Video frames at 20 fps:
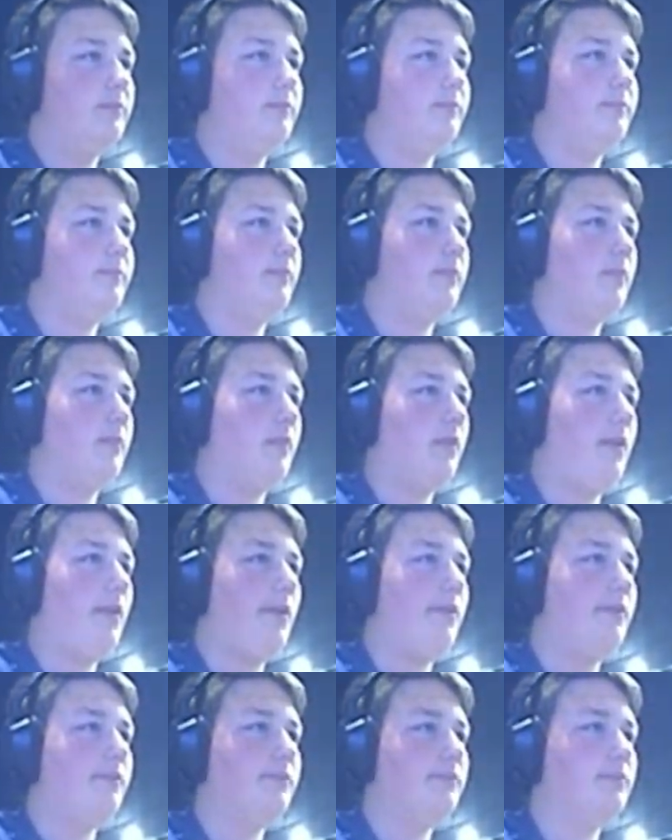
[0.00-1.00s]

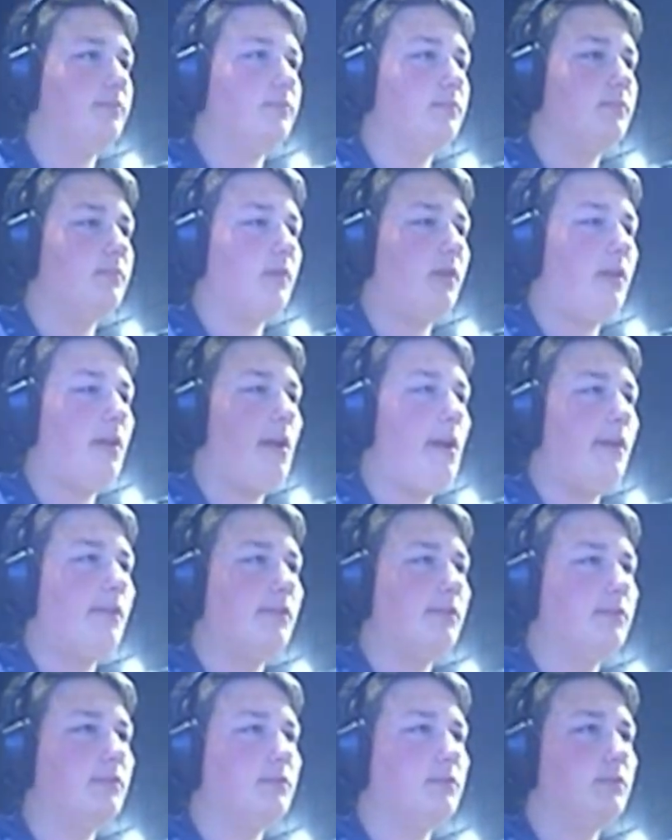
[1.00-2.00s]

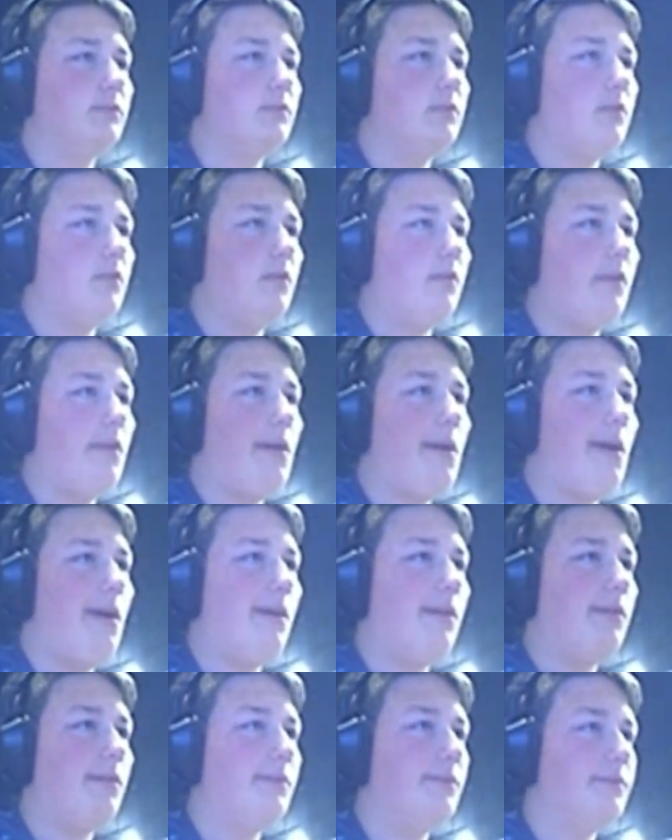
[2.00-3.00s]

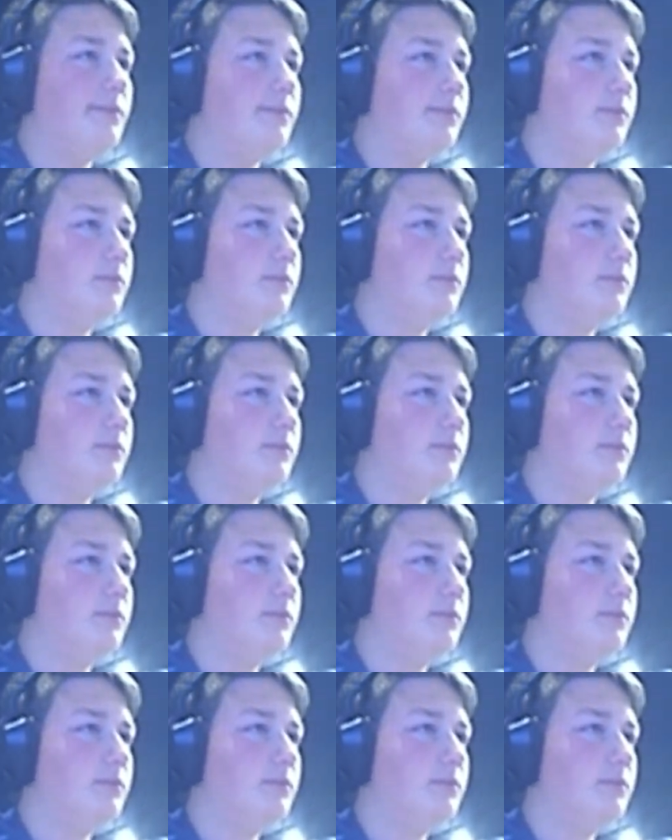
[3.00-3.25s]
Nobody speaks.